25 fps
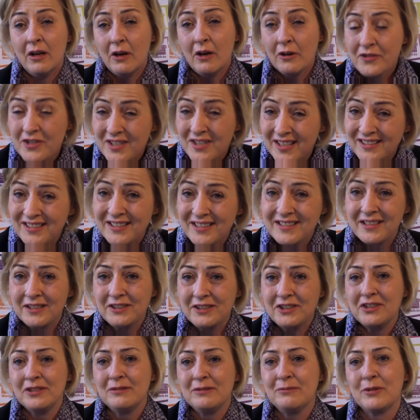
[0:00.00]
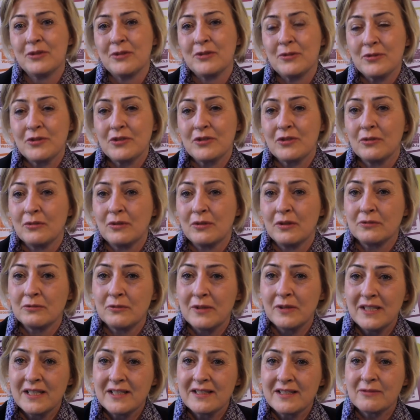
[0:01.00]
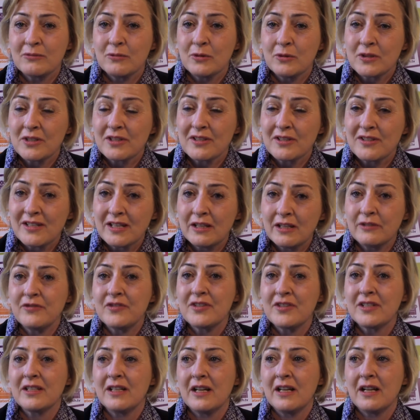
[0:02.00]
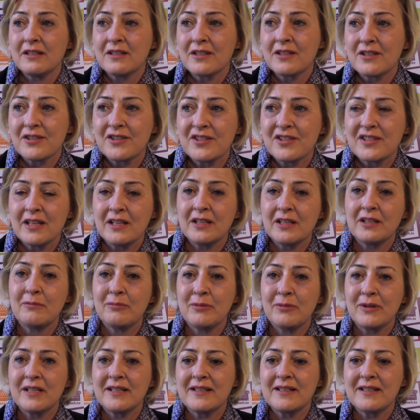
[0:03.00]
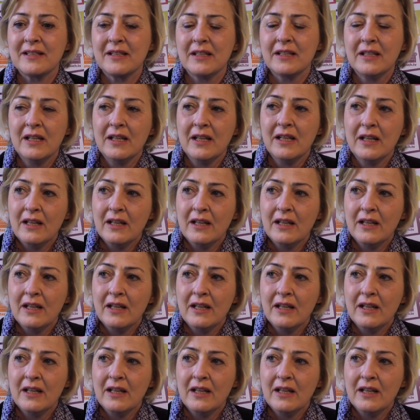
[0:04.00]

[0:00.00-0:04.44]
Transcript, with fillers: on sanitation, but also on water safety and sustainability.